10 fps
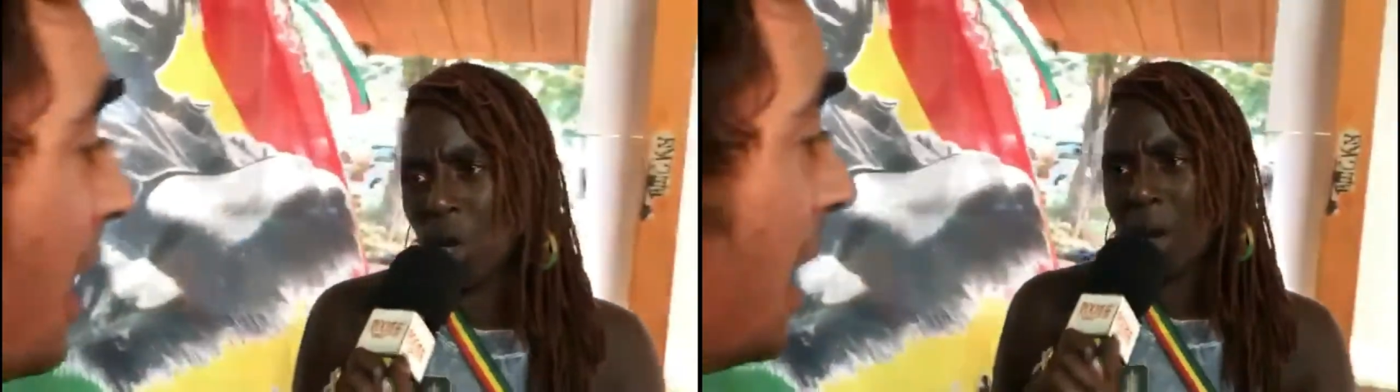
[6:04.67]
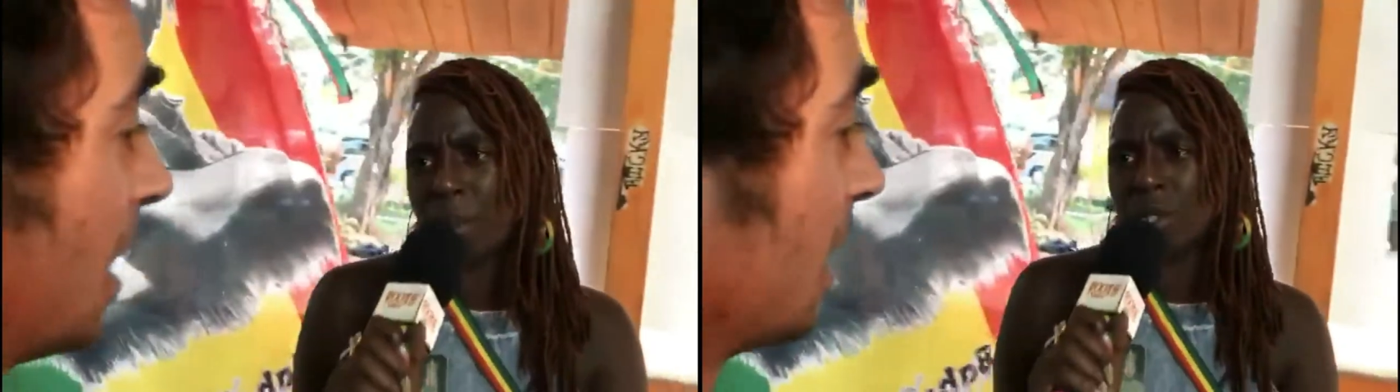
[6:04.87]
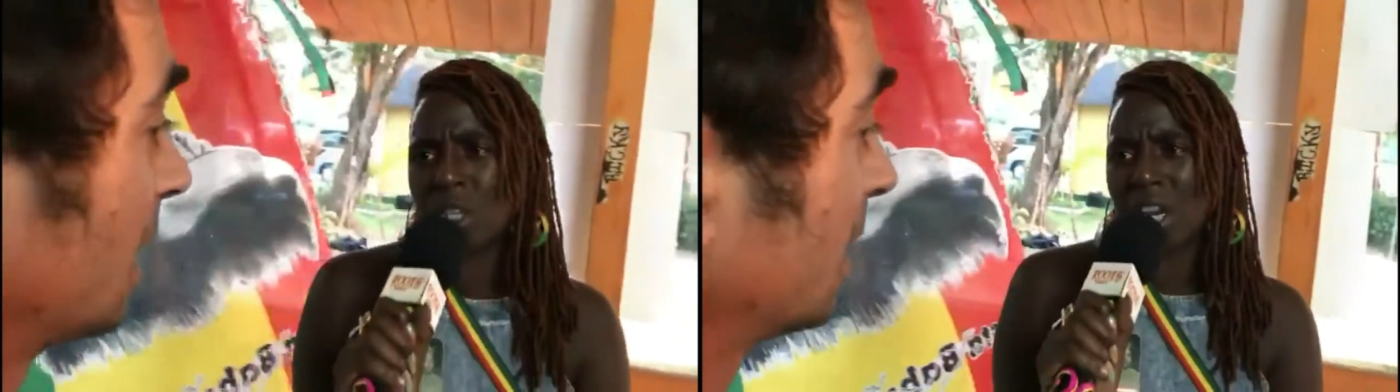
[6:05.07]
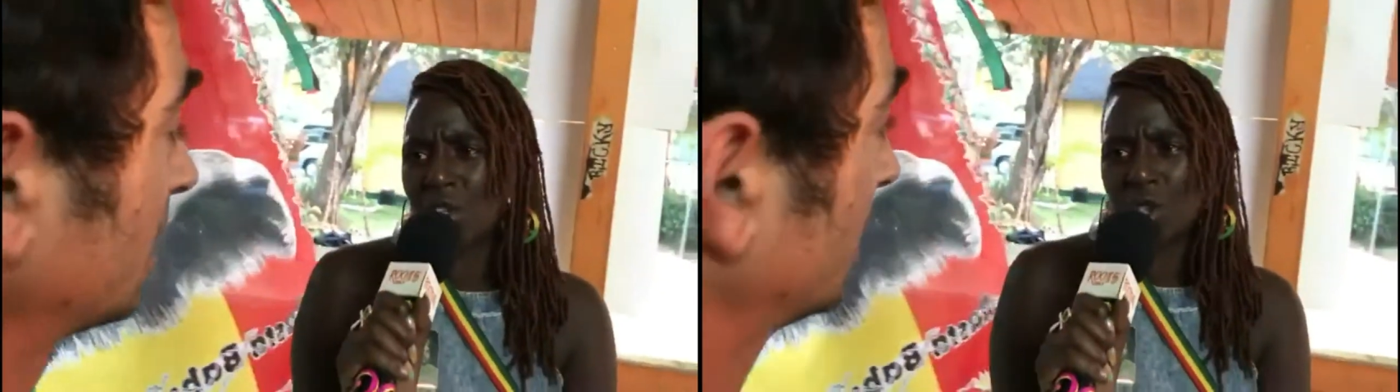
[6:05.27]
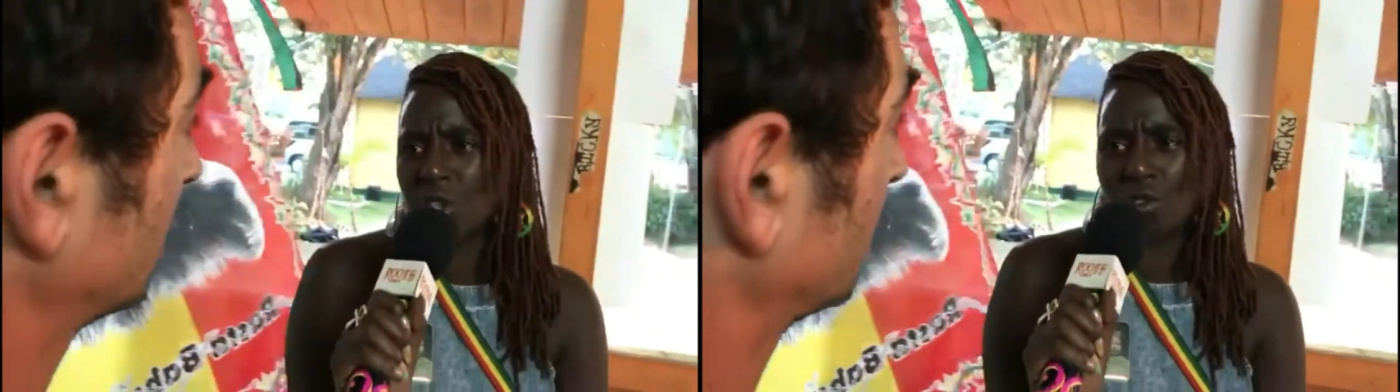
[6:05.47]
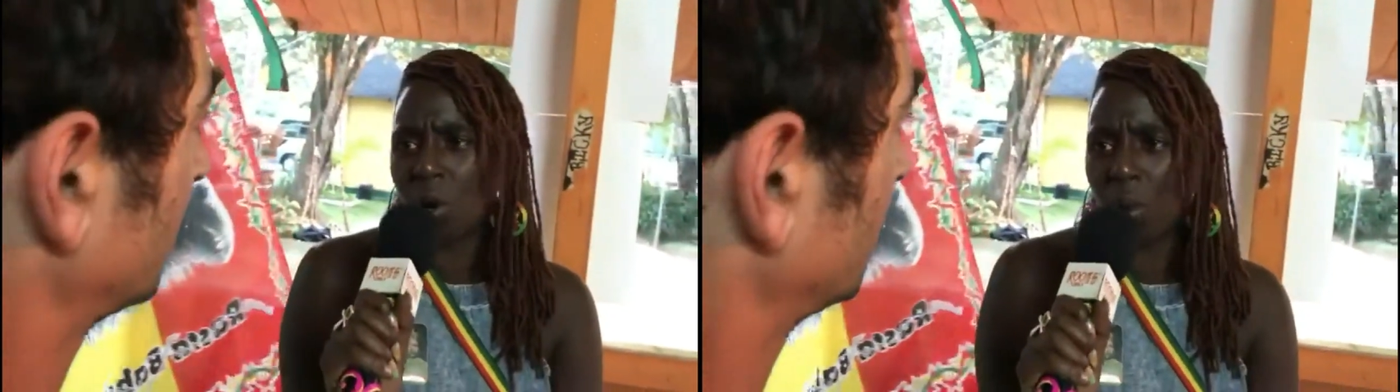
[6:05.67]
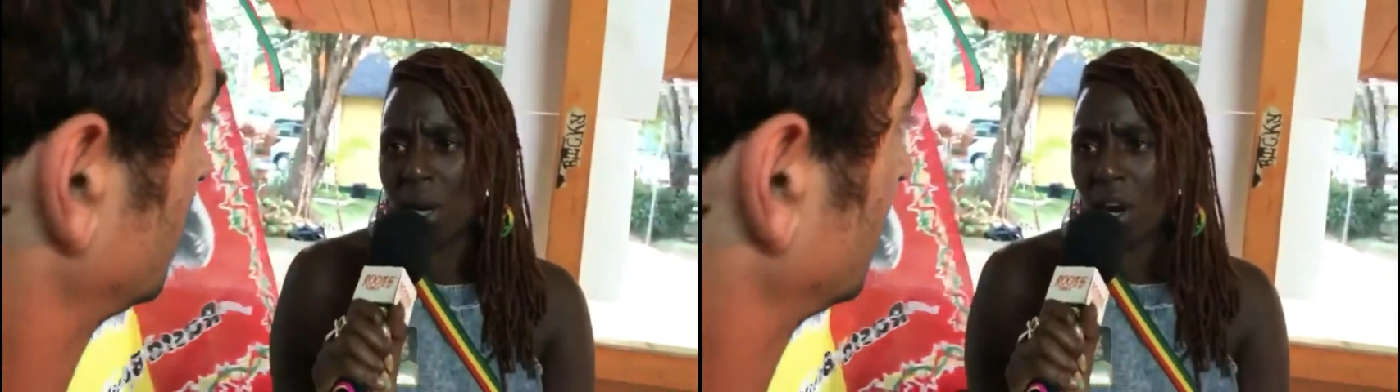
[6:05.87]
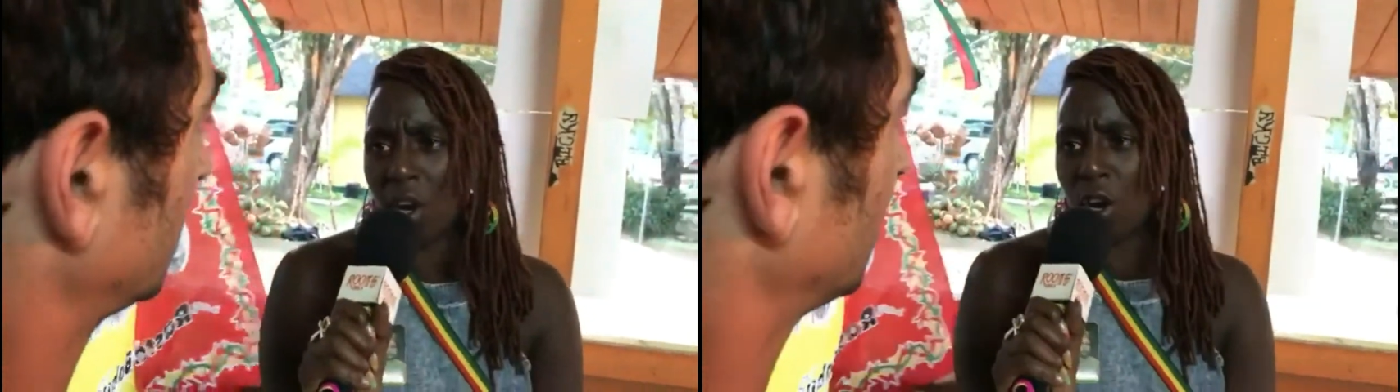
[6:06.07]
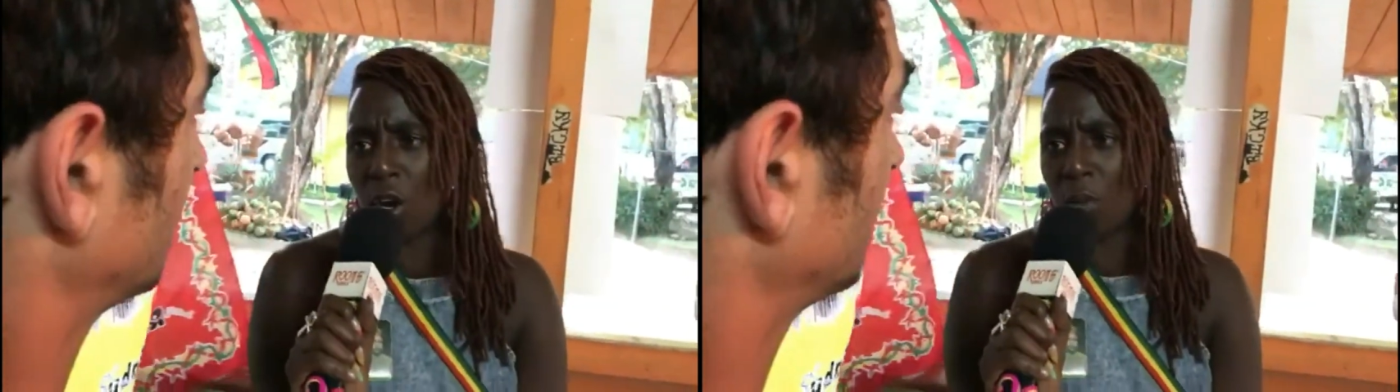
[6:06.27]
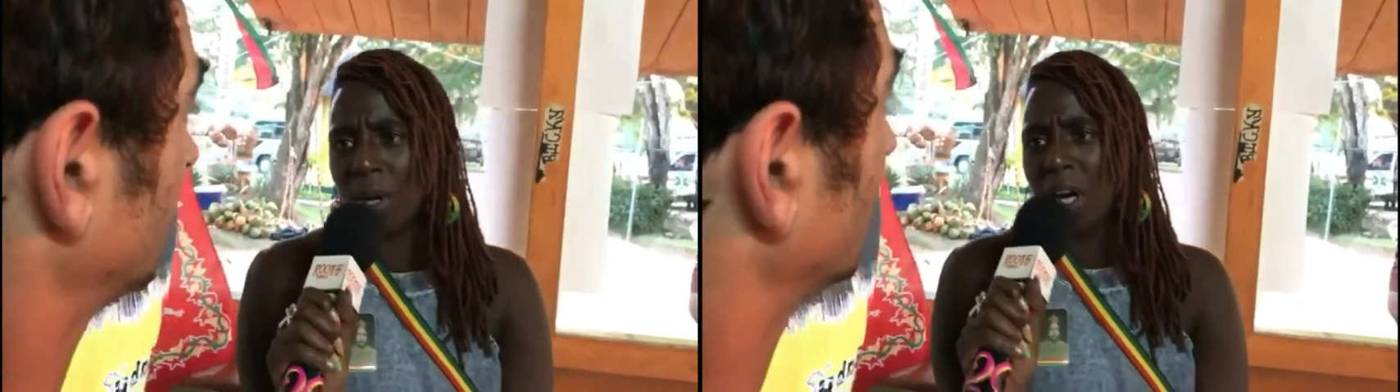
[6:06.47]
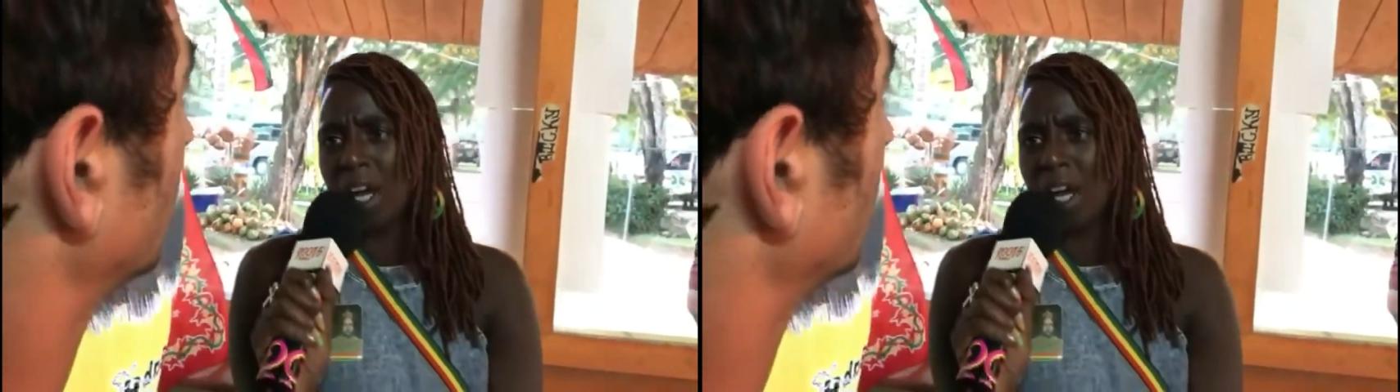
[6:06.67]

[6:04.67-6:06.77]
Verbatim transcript: What happened to naturally growing herb